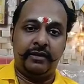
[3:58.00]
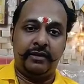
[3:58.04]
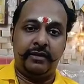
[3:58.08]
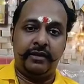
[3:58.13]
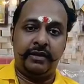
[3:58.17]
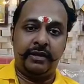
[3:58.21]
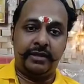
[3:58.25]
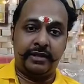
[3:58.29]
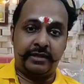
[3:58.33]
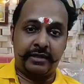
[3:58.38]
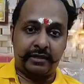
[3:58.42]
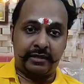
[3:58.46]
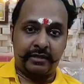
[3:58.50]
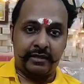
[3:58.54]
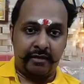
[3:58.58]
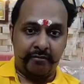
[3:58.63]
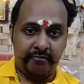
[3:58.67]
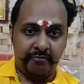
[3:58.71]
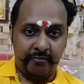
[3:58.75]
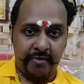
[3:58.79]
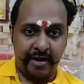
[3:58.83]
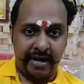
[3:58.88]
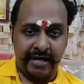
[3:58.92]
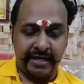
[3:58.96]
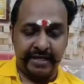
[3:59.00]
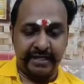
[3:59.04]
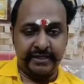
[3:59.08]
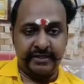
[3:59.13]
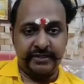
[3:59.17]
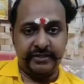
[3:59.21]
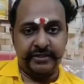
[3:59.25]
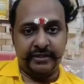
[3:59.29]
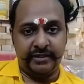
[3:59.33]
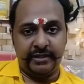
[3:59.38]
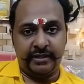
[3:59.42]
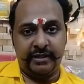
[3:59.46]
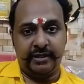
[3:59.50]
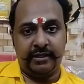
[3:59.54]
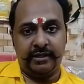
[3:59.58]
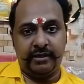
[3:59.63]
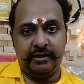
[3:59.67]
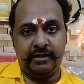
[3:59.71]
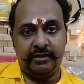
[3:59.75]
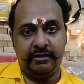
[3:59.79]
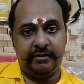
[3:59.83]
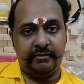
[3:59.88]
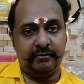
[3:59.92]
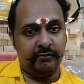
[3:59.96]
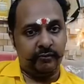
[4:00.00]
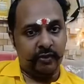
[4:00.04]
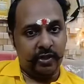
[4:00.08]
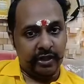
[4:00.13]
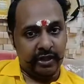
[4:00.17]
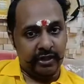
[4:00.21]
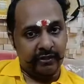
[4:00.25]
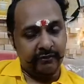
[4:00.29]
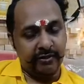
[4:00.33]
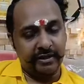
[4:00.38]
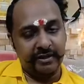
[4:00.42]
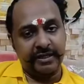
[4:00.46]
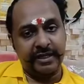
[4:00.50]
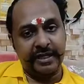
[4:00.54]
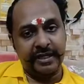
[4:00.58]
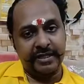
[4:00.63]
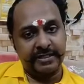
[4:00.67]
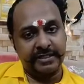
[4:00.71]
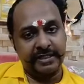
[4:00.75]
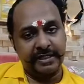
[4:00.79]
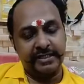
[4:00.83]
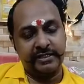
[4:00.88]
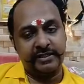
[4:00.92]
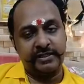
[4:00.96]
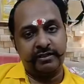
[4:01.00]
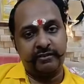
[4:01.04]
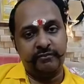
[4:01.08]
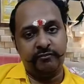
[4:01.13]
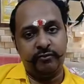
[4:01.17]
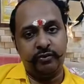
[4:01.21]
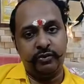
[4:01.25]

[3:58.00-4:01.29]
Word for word: it combines uh, whatever the essence of